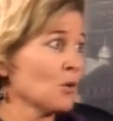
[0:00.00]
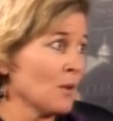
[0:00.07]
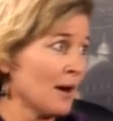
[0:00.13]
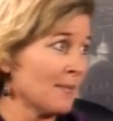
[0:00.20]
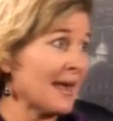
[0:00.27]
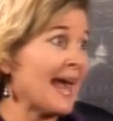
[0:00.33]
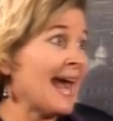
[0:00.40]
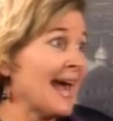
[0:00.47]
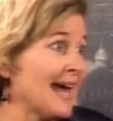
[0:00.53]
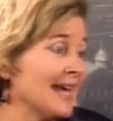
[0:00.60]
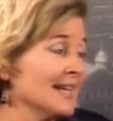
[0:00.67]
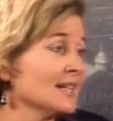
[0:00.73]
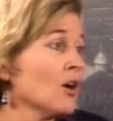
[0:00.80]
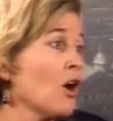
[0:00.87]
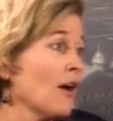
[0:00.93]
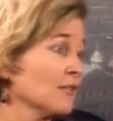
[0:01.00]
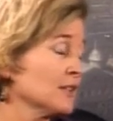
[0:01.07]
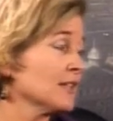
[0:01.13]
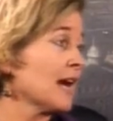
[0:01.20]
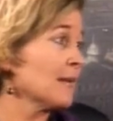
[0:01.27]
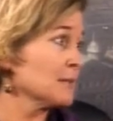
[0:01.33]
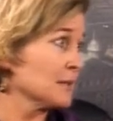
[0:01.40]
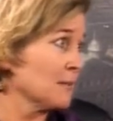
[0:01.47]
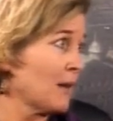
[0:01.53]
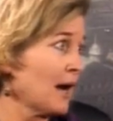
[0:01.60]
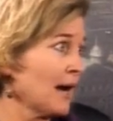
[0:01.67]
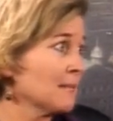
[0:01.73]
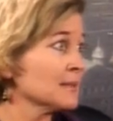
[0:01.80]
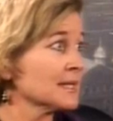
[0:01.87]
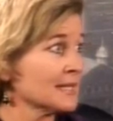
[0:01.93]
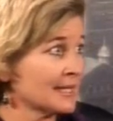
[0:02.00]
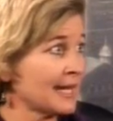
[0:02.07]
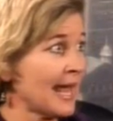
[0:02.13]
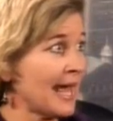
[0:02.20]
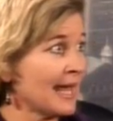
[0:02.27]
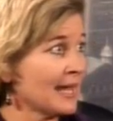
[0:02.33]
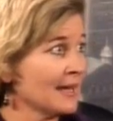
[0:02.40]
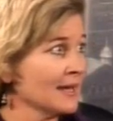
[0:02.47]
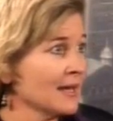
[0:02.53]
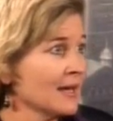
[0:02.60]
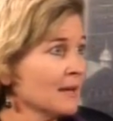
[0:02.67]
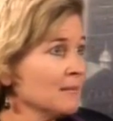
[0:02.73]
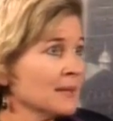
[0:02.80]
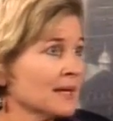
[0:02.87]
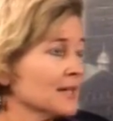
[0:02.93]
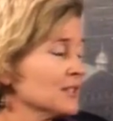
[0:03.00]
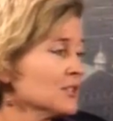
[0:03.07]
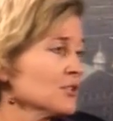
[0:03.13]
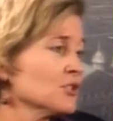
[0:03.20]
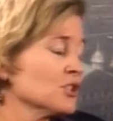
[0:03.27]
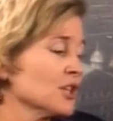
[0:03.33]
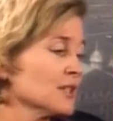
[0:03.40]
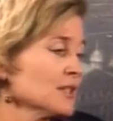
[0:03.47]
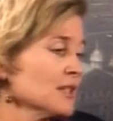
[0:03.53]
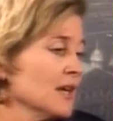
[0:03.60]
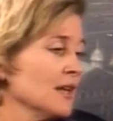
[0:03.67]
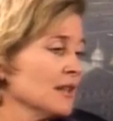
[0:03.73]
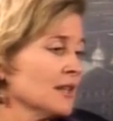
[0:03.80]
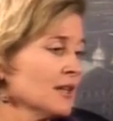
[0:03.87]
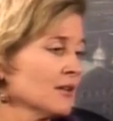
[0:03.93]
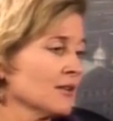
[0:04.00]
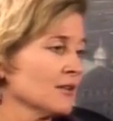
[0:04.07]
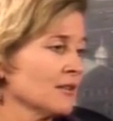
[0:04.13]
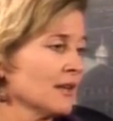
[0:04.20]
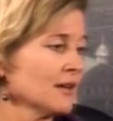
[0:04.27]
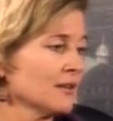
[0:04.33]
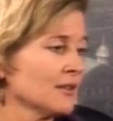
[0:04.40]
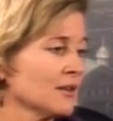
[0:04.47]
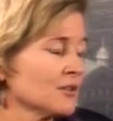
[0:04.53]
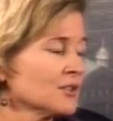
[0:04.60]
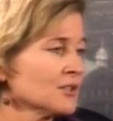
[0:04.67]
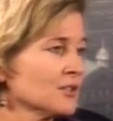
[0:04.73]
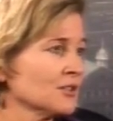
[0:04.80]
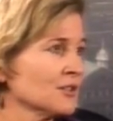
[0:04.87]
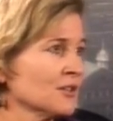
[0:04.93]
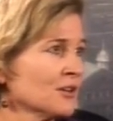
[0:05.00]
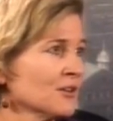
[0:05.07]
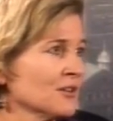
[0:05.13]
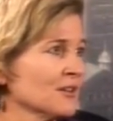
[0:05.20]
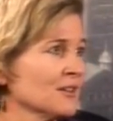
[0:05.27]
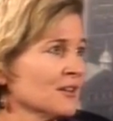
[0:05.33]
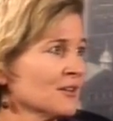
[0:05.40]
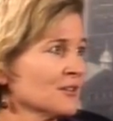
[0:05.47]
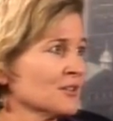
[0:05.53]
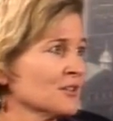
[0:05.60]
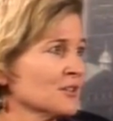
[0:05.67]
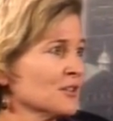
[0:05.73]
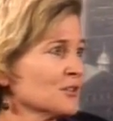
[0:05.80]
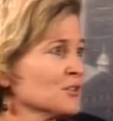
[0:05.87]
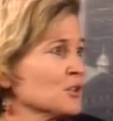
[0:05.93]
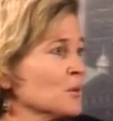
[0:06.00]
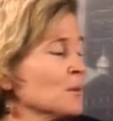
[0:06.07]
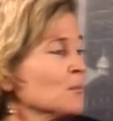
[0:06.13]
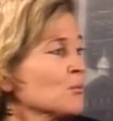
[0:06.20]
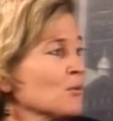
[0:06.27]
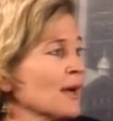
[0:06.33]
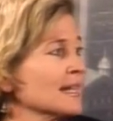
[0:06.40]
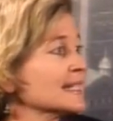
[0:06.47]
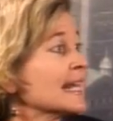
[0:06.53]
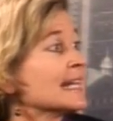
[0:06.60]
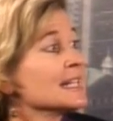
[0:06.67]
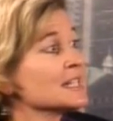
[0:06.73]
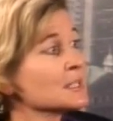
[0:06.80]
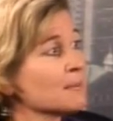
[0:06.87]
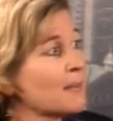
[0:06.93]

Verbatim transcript: Show up. Yeah. And oftentimes the moms stay because they're just they they're, they're, they're, they're so impressed and